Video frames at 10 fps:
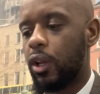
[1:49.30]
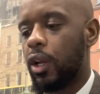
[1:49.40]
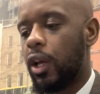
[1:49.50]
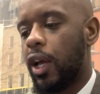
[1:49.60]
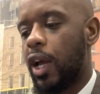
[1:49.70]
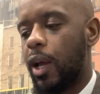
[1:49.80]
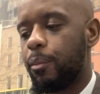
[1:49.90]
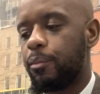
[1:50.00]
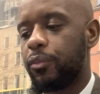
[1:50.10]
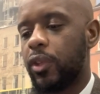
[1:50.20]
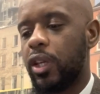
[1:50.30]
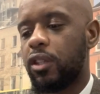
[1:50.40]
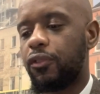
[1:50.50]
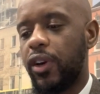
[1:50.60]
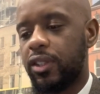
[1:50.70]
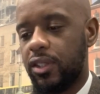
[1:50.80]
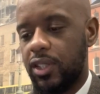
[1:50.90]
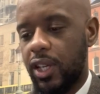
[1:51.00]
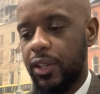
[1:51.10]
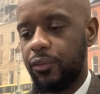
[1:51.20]
It's fair to
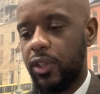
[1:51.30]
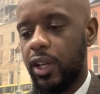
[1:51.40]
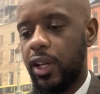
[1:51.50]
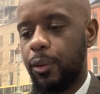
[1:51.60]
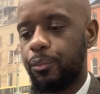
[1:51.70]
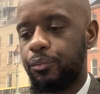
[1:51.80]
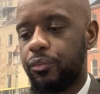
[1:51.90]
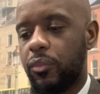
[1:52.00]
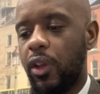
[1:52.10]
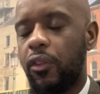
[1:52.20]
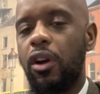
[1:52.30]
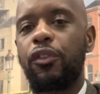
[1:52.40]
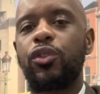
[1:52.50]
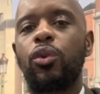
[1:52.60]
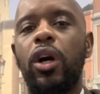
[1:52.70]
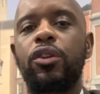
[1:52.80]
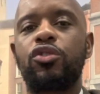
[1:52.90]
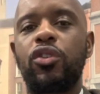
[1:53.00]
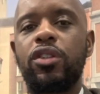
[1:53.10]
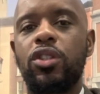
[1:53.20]
say there are a few
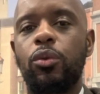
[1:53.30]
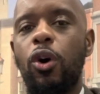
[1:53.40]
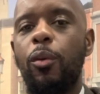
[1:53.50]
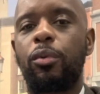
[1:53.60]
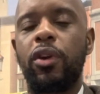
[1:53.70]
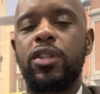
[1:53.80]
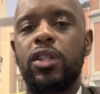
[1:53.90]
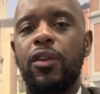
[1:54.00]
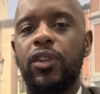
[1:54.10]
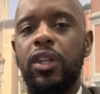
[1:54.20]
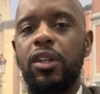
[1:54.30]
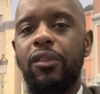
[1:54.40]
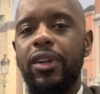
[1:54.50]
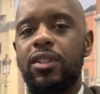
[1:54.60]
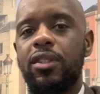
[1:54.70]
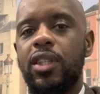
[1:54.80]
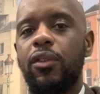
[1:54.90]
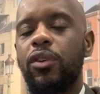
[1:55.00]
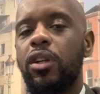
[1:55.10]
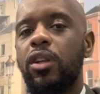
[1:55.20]
countries who are operating at the
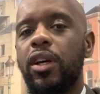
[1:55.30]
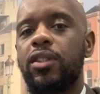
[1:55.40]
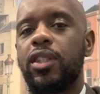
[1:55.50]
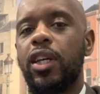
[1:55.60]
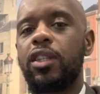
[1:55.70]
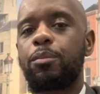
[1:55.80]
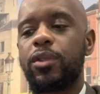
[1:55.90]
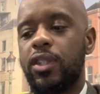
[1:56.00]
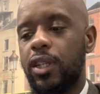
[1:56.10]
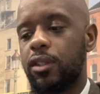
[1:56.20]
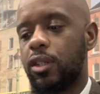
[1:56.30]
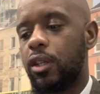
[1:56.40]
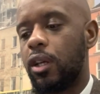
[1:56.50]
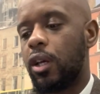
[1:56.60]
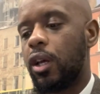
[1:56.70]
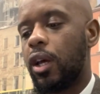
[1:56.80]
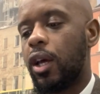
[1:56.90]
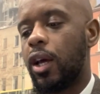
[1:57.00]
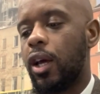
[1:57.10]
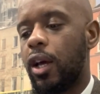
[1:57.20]
97 and 98%
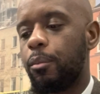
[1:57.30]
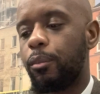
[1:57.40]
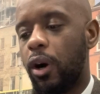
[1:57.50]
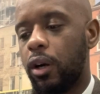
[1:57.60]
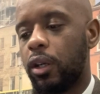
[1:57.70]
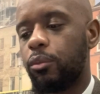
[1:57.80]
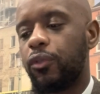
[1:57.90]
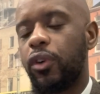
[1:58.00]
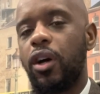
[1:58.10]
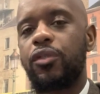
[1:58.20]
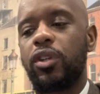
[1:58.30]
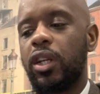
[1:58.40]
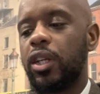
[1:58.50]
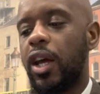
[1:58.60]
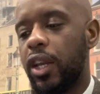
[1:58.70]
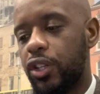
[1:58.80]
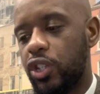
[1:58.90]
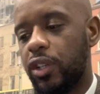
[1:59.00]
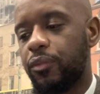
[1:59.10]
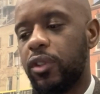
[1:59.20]
mark with regards to clean
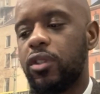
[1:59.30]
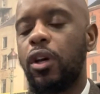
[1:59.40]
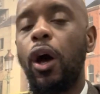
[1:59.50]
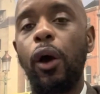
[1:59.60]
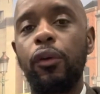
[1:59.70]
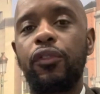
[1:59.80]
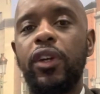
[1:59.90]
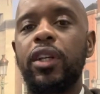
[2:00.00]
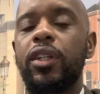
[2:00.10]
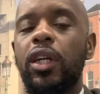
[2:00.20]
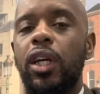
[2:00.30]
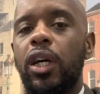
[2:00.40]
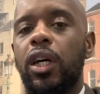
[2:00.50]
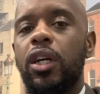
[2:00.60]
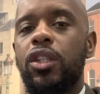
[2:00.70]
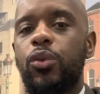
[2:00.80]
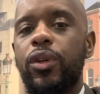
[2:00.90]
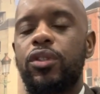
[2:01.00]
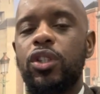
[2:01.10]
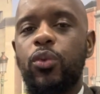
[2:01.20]
energy. So hopefully
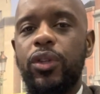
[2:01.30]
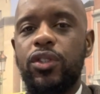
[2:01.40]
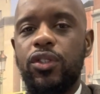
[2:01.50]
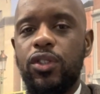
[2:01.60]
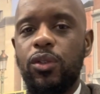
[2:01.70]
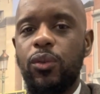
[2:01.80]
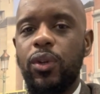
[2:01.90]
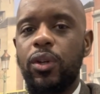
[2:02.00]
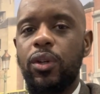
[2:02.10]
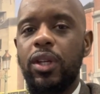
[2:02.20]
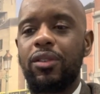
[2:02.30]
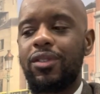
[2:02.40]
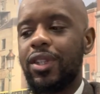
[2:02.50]
2022 is the